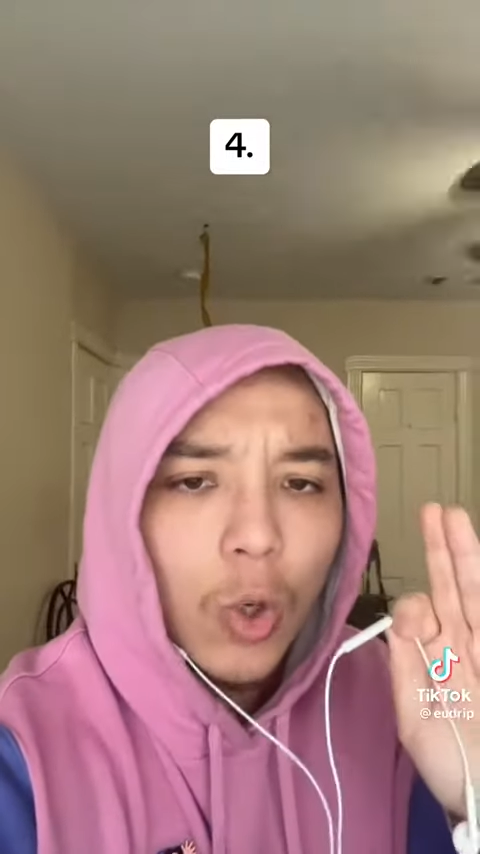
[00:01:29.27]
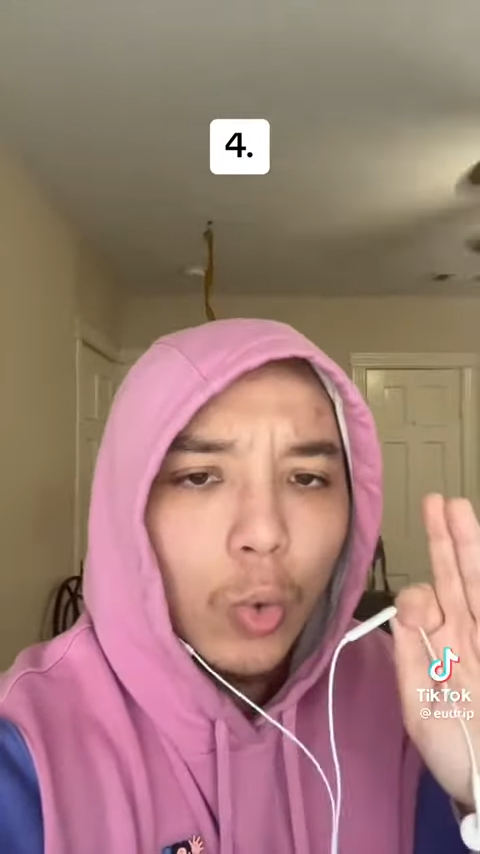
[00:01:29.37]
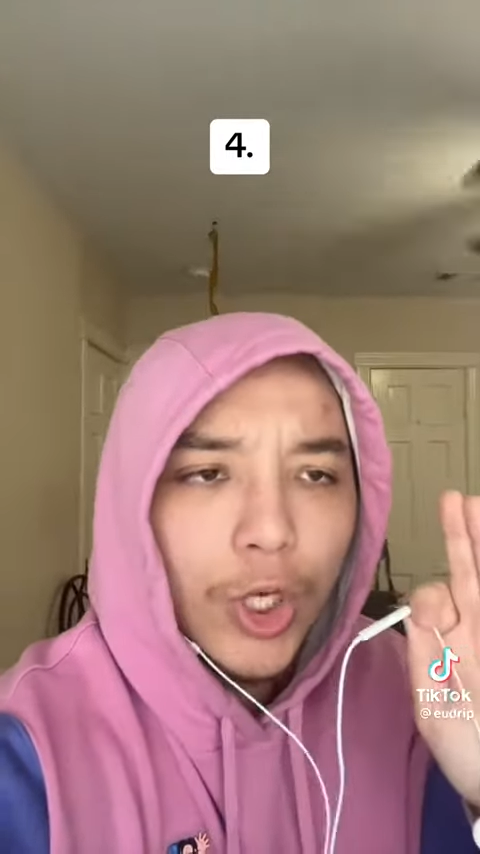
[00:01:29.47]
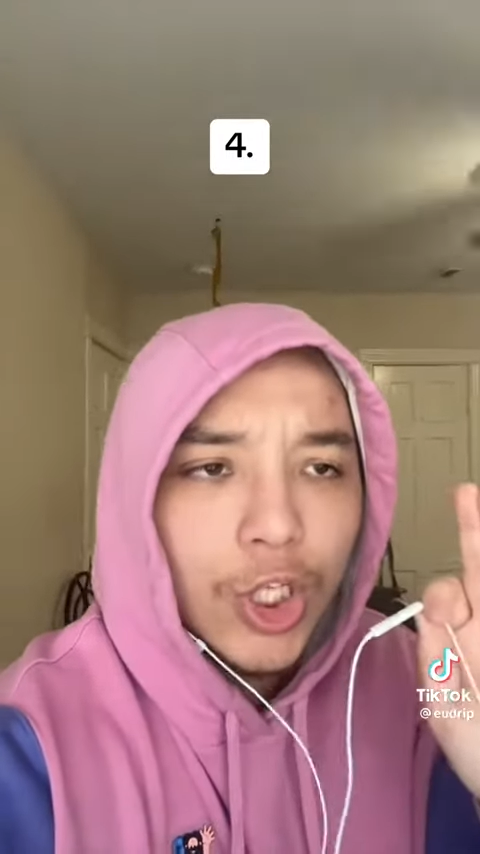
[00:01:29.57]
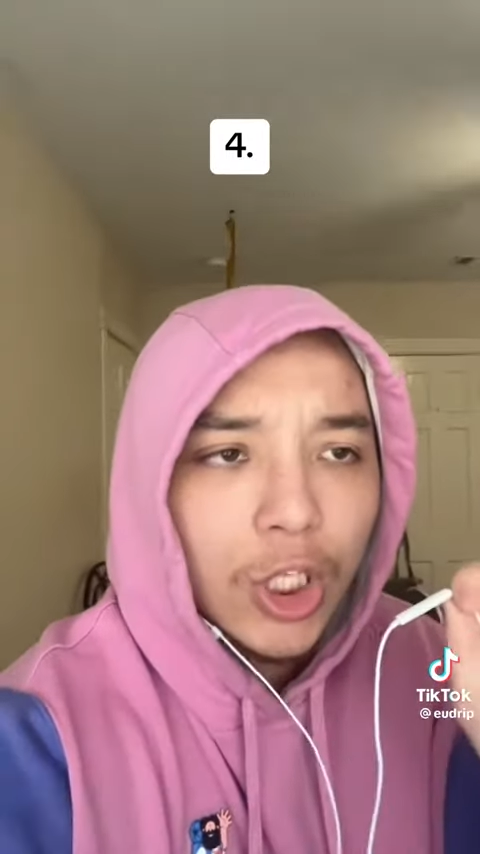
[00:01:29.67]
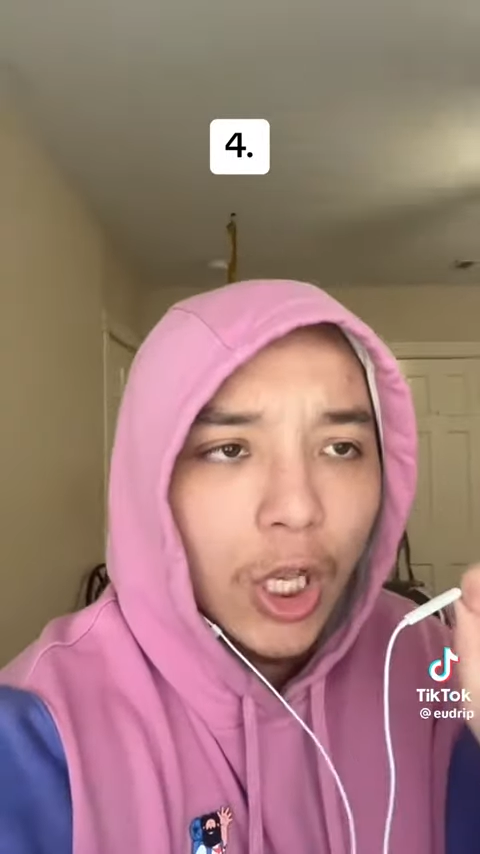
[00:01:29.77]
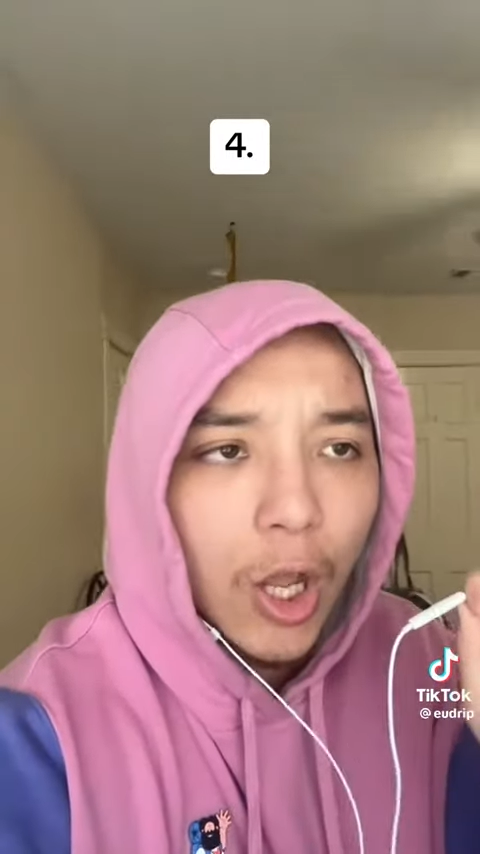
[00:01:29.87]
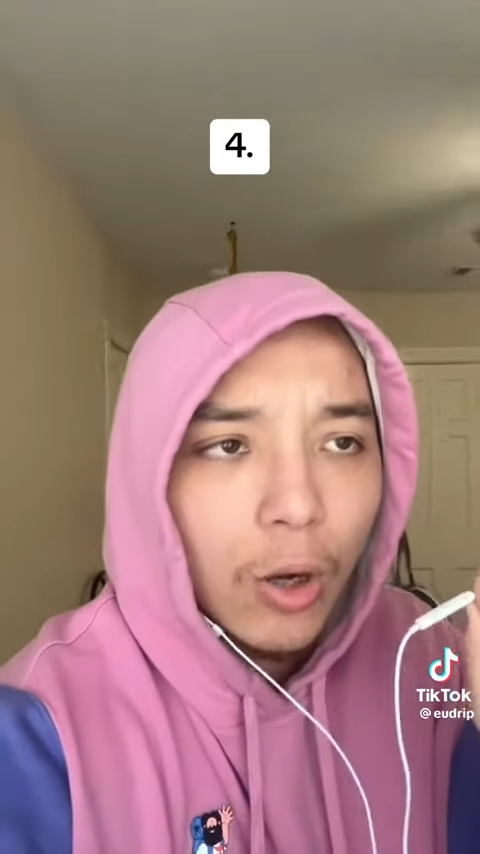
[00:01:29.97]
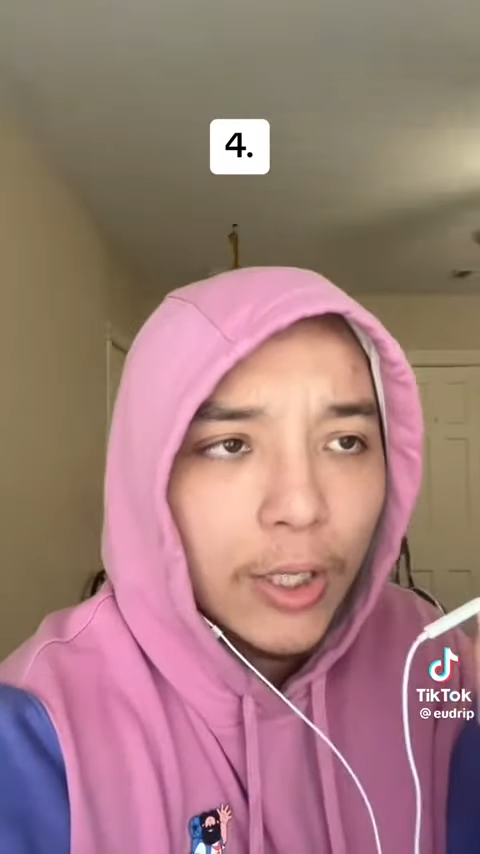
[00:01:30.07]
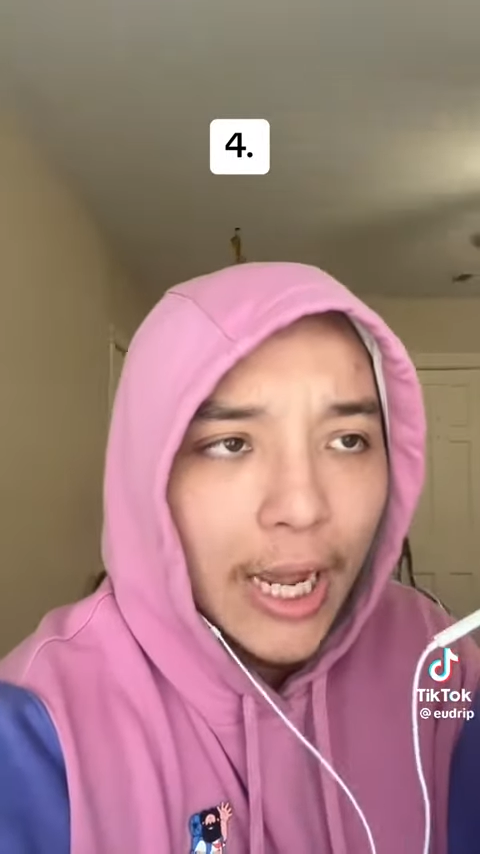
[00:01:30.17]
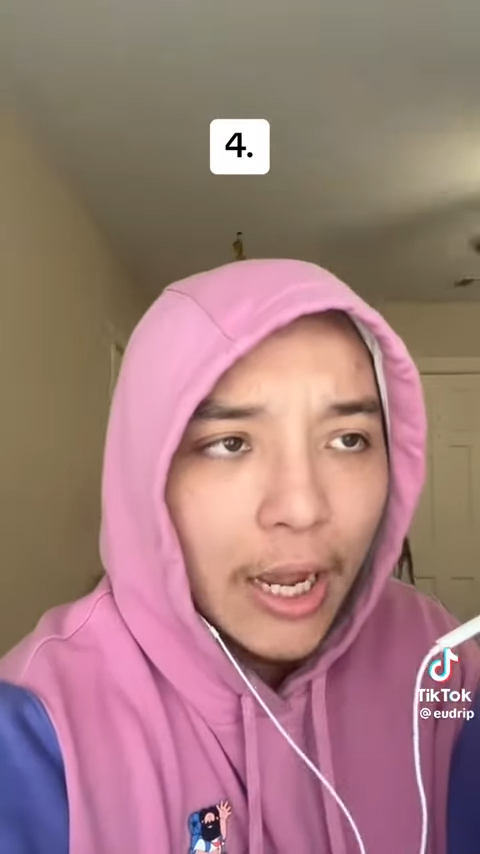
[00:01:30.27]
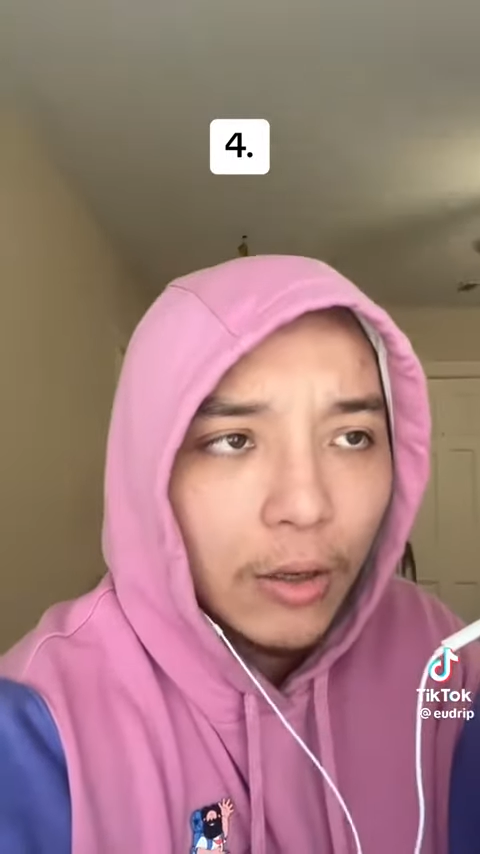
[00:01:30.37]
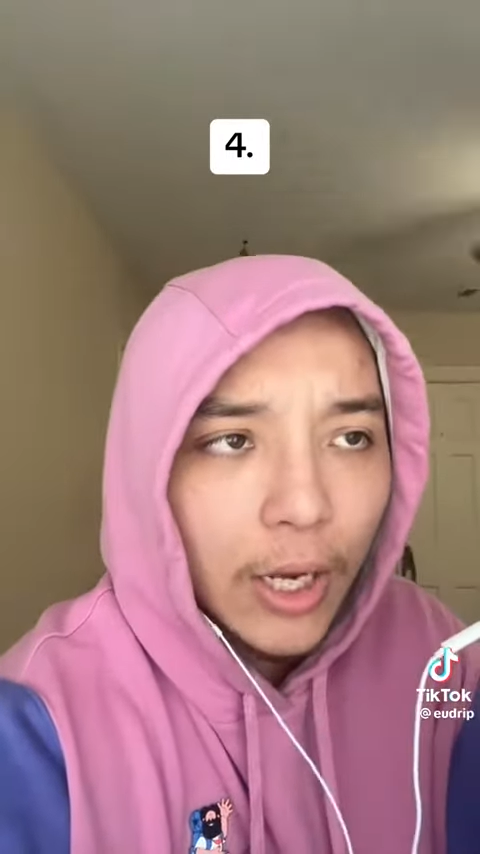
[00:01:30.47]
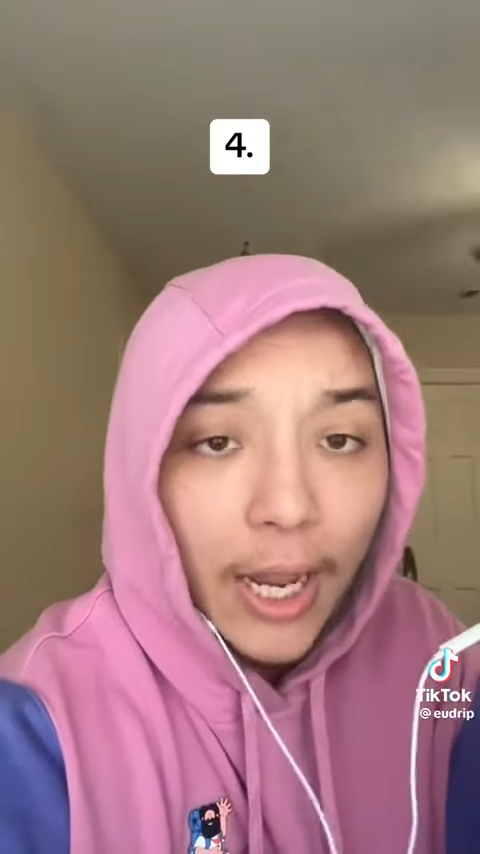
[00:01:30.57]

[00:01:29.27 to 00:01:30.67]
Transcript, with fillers: we slow down